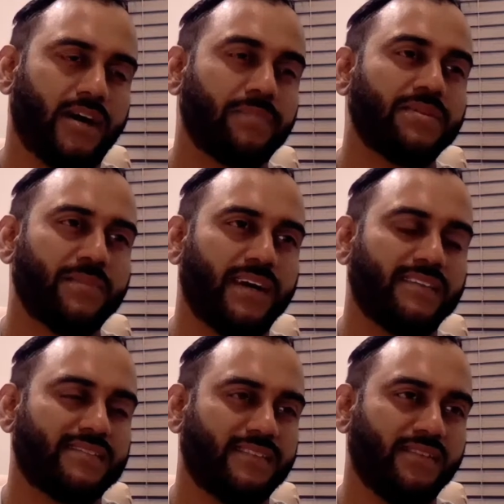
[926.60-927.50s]

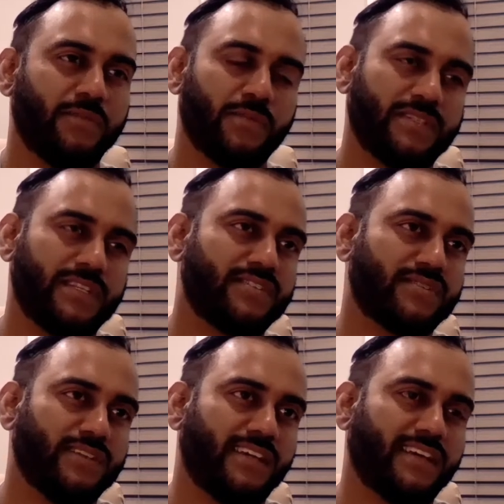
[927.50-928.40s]
optimize the human
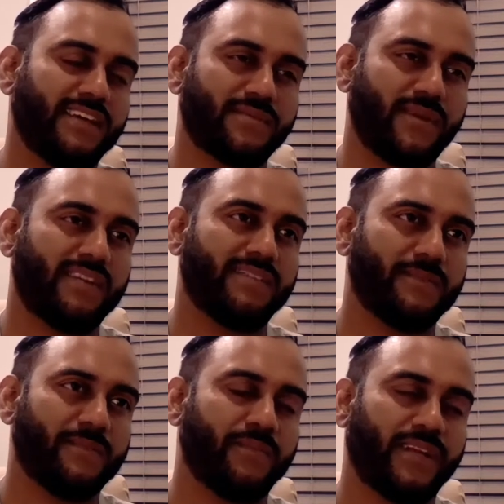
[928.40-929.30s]
potential, I guess. Right.
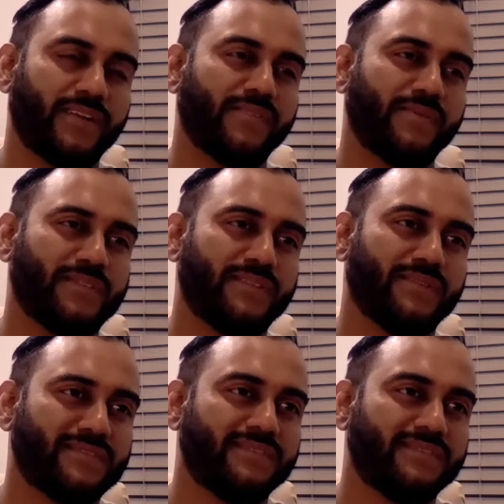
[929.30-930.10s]
But I agree with you.